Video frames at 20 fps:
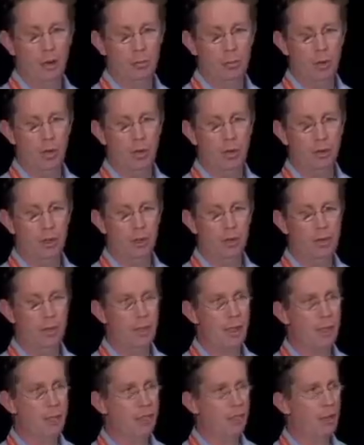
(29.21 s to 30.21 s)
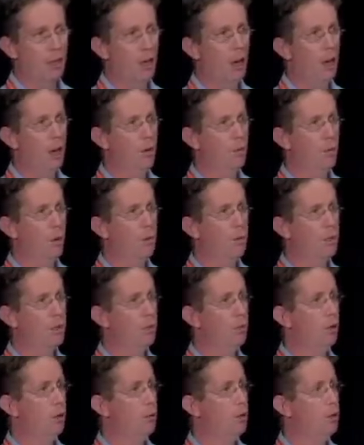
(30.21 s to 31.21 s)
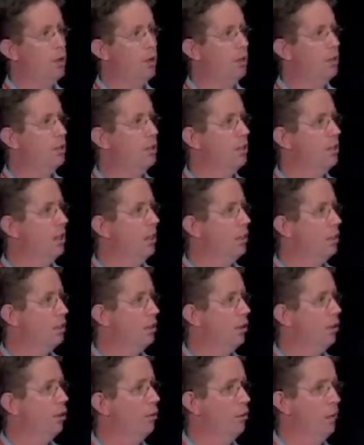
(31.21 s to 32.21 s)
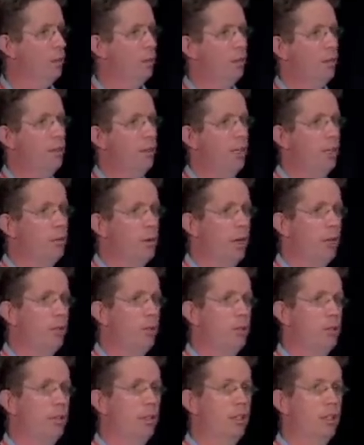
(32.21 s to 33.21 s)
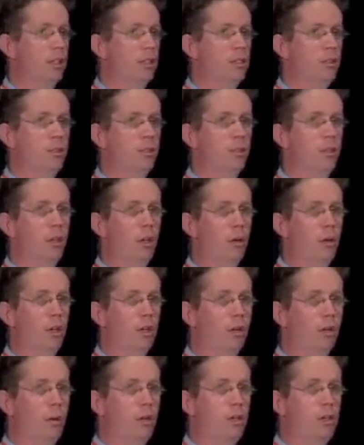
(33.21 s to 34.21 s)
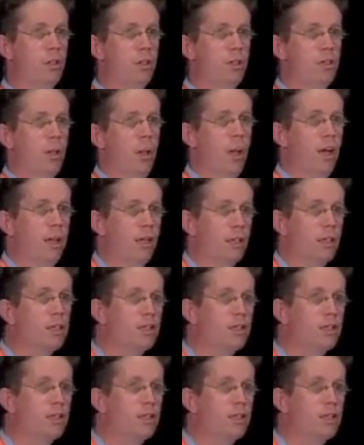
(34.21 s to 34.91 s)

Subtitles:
But what we tend to see is a lot of people think about using this to encrypt and sign